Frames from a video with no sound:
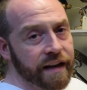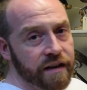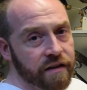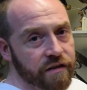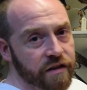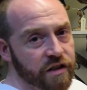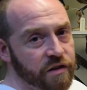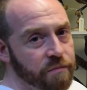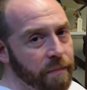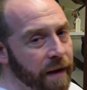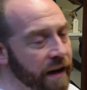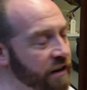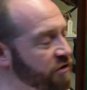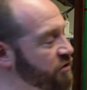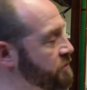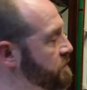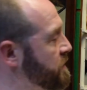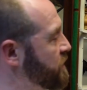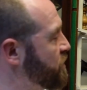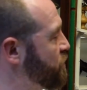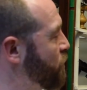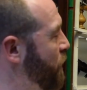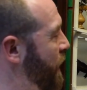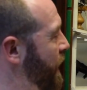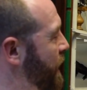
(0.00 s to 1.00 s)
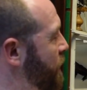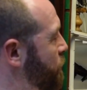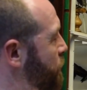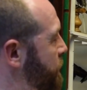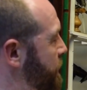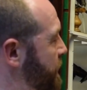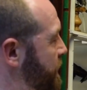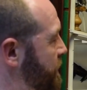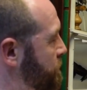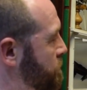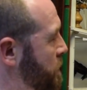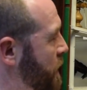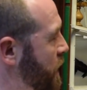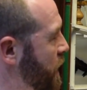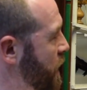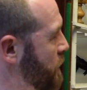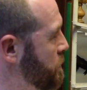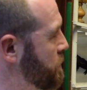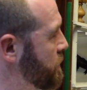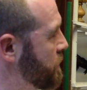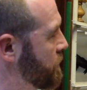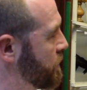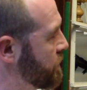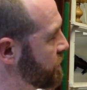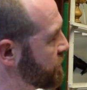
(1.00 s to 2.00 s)
end of the spectrum as well with these
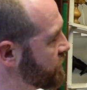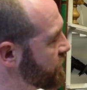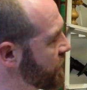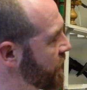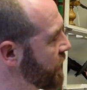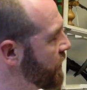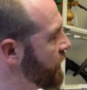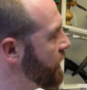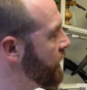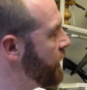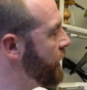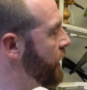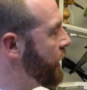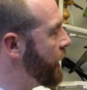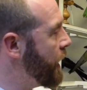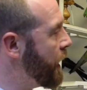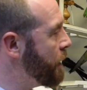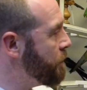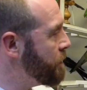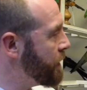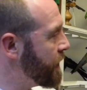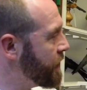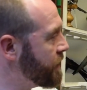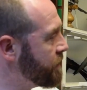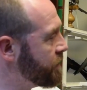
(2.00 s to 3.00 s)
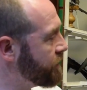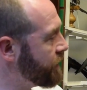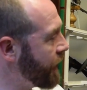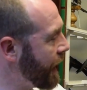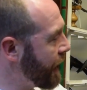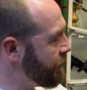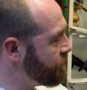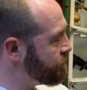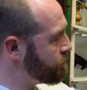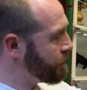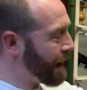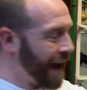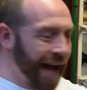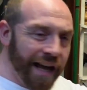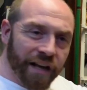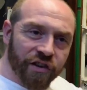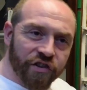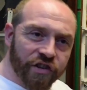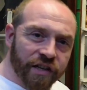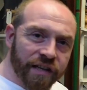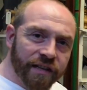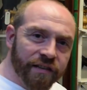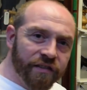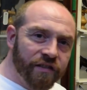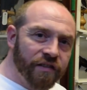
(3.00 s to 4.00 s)
purples. And they have
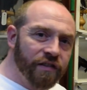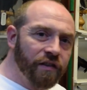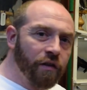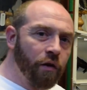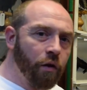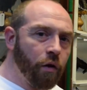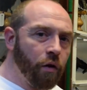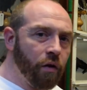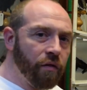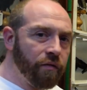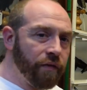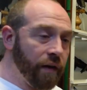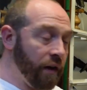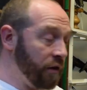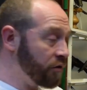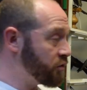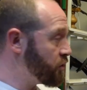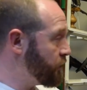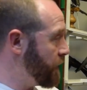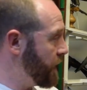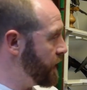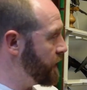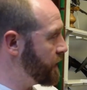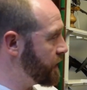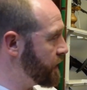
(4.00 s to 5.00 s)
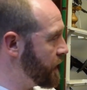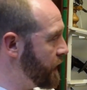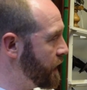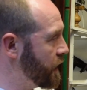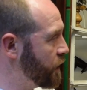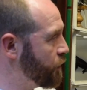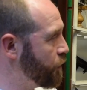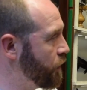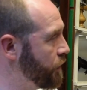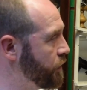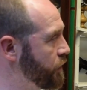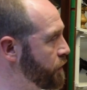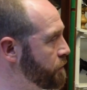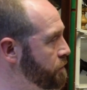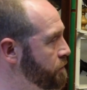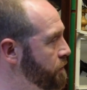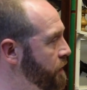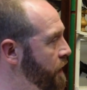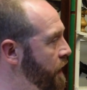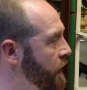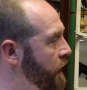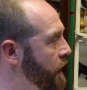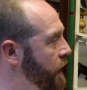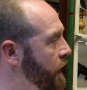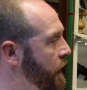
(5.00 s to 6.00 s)
patches of ultraviolet colour on them.
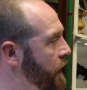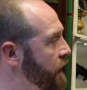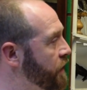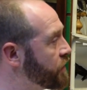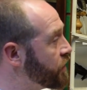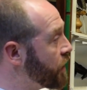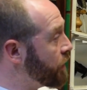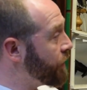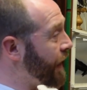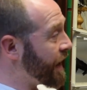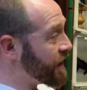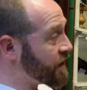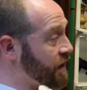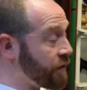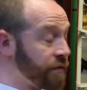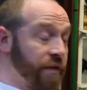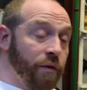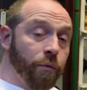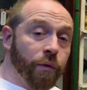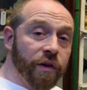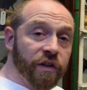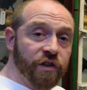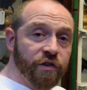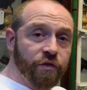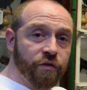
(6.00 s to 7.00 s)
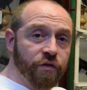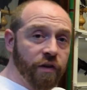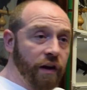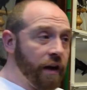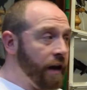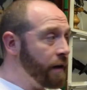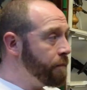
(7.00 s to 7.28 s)
So that's something which